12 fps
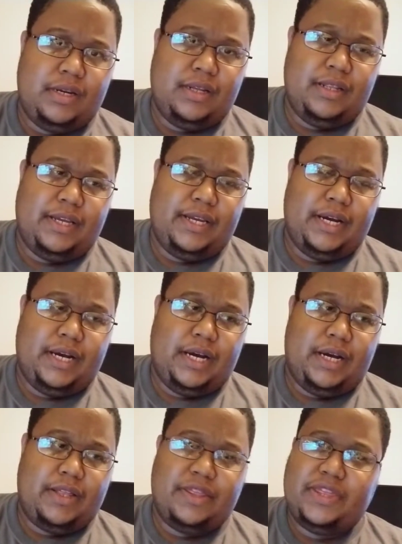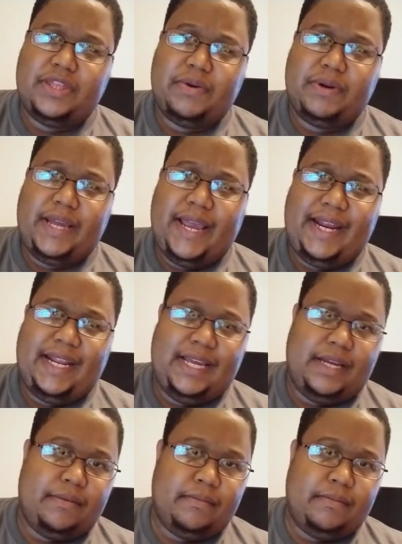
the uh, 3080